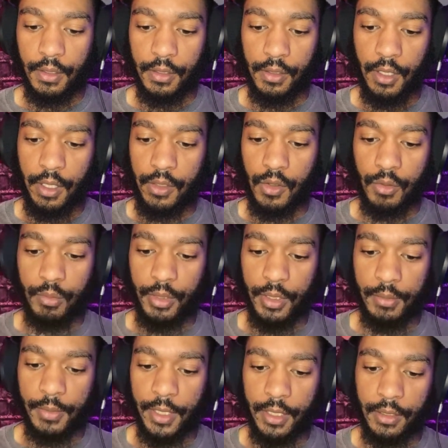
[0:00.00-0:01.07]
Y'all ain't gonna believe
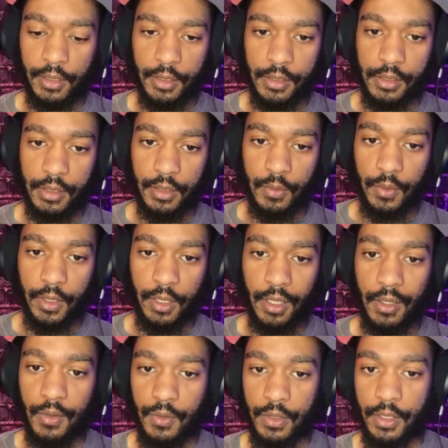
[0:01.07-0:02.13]
me after this anyway.
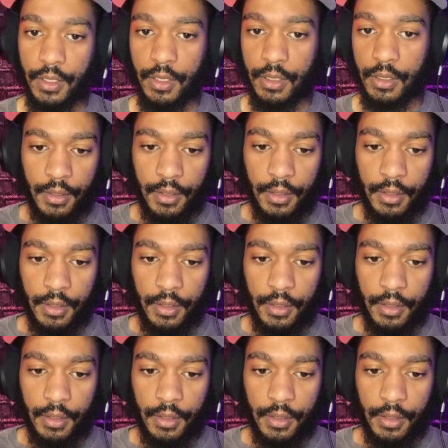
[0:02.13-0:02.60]
I don't care.